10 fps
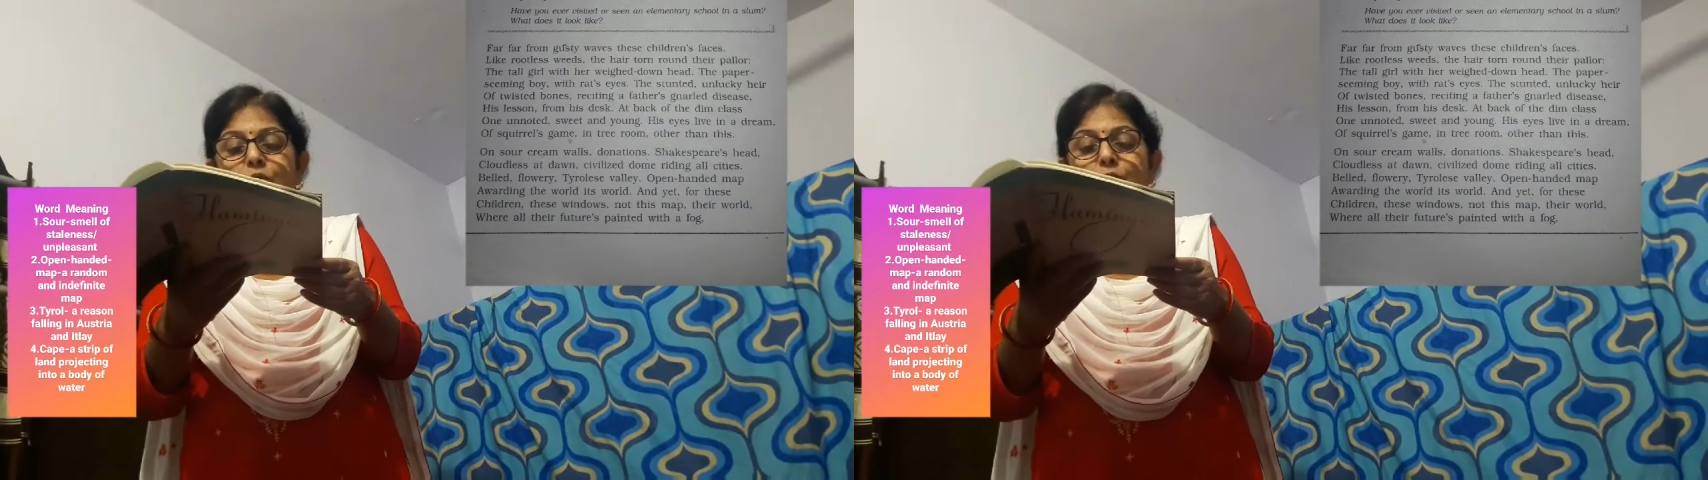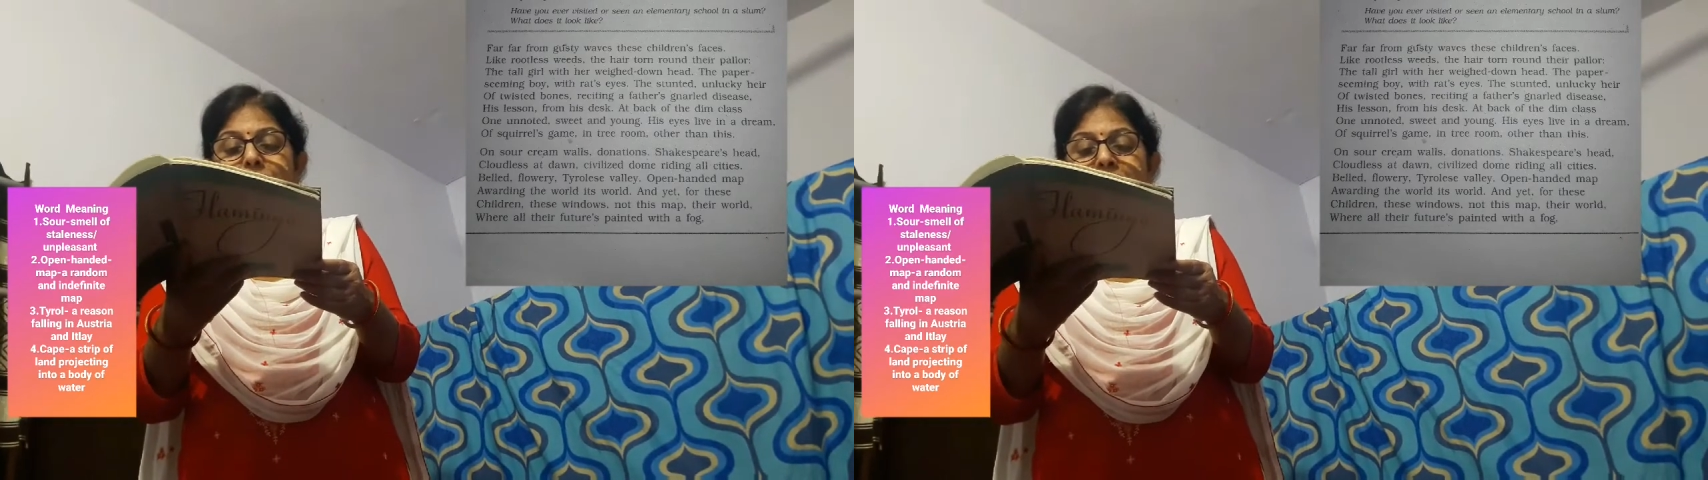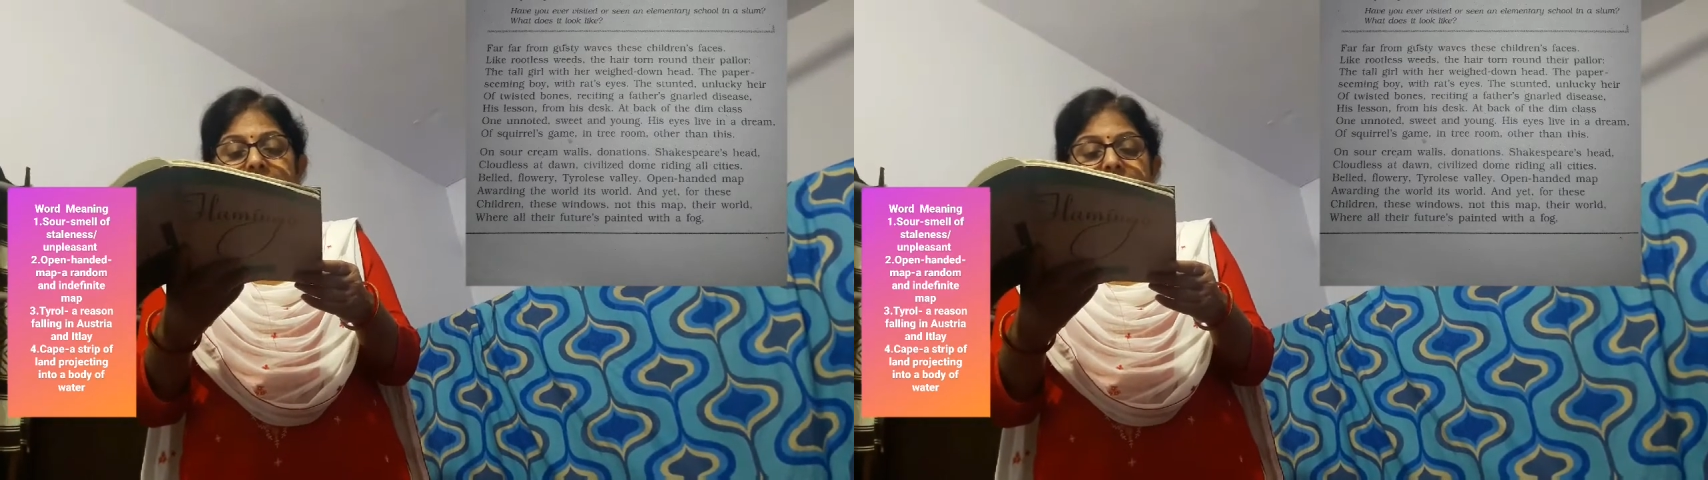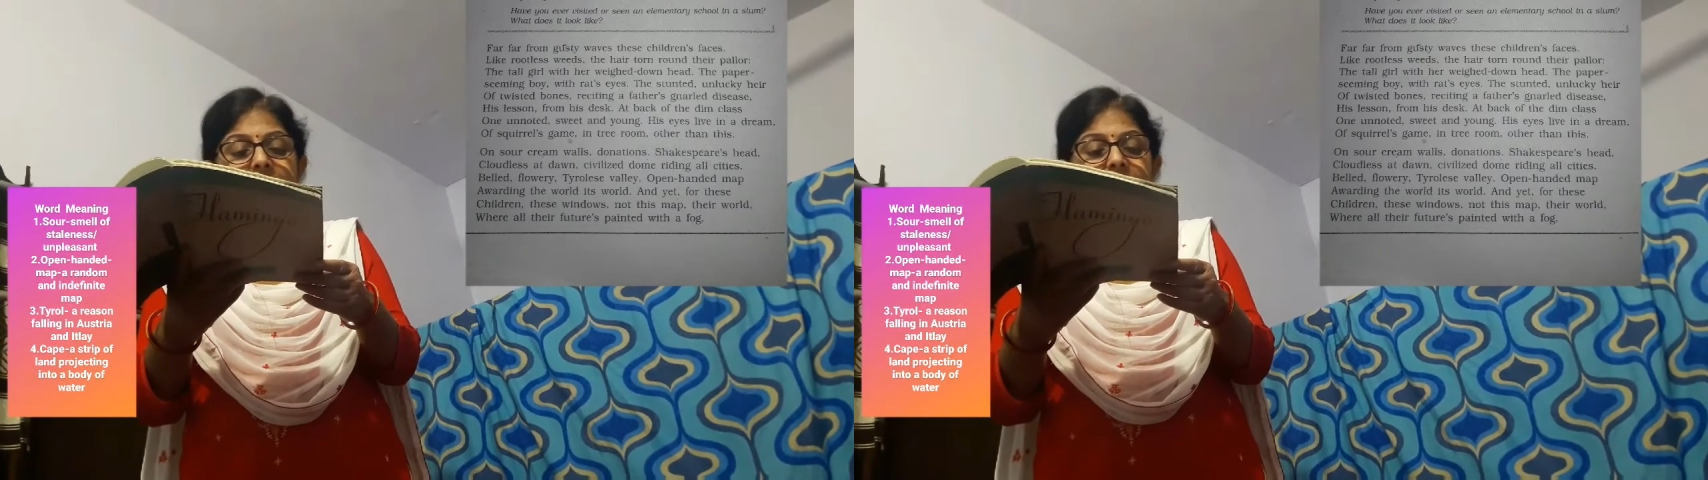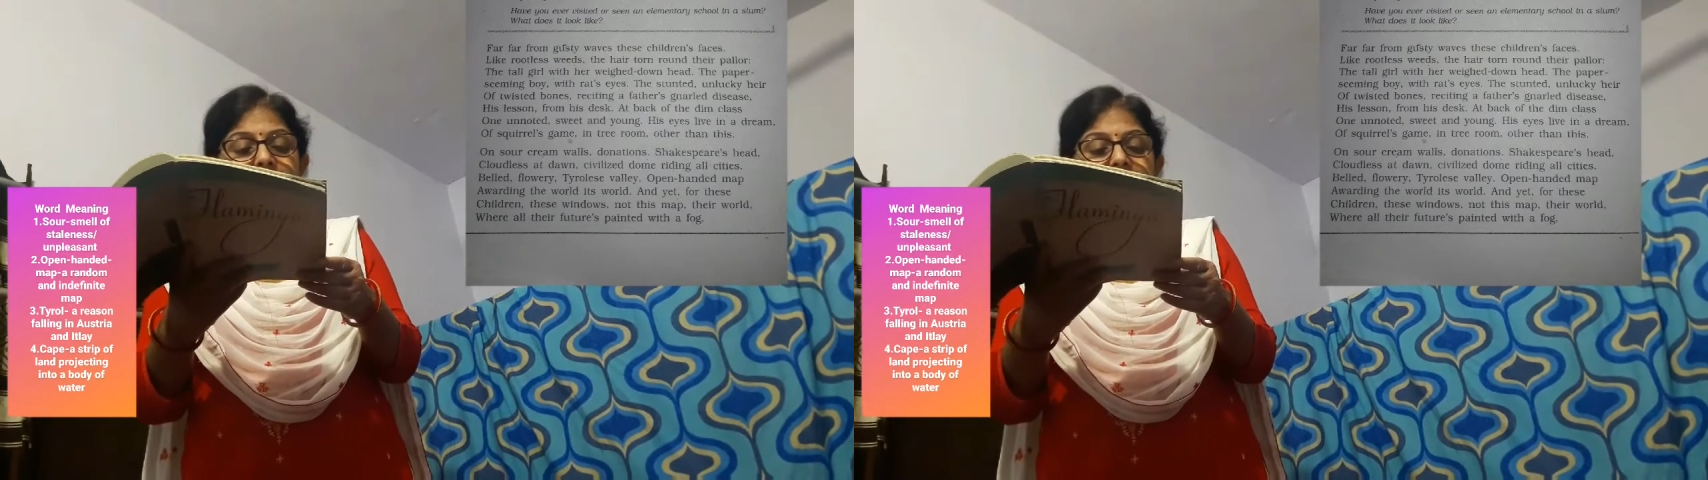
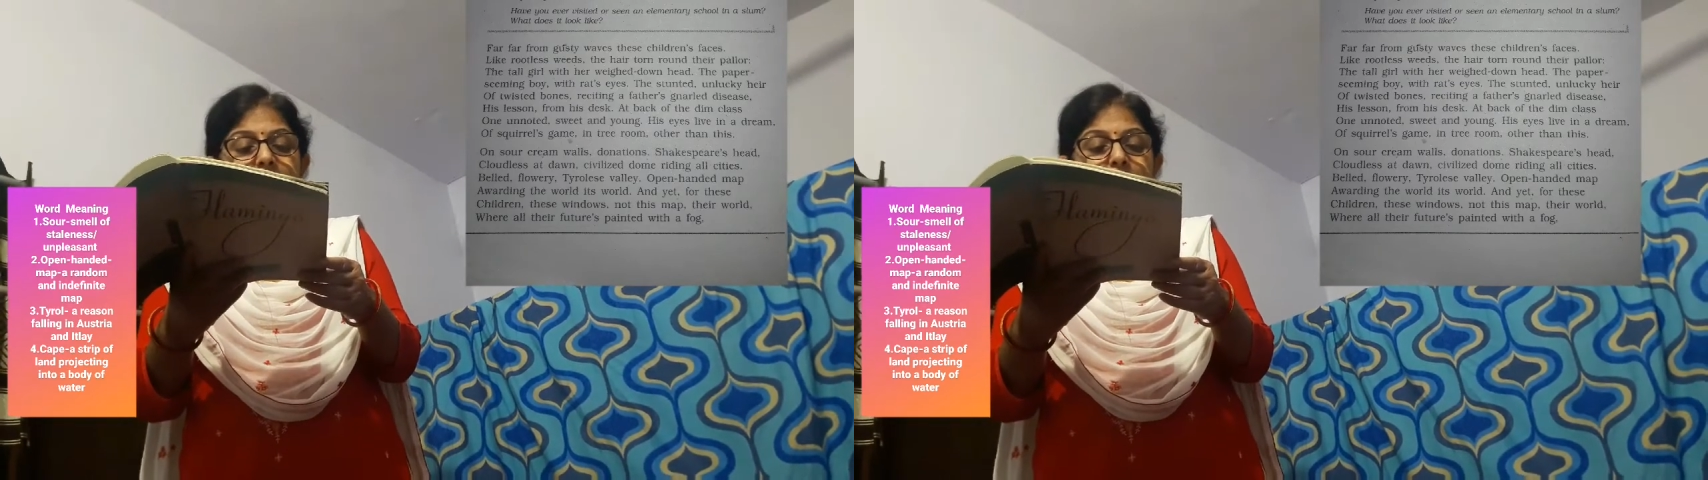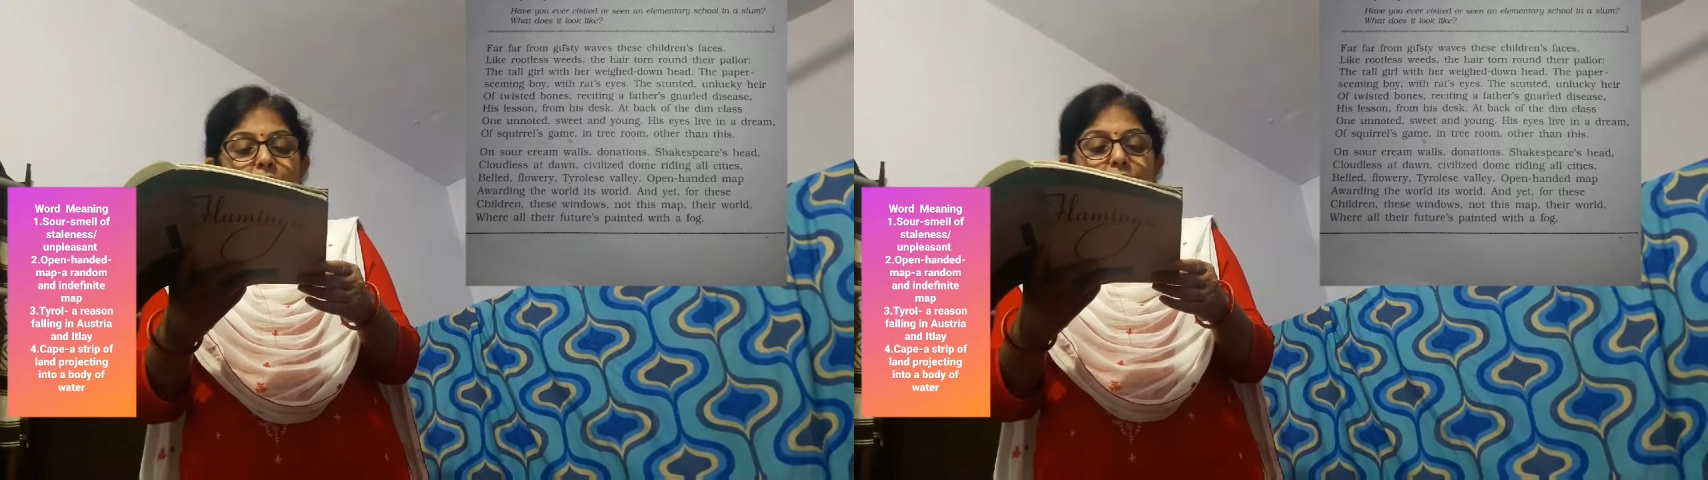Open-handed map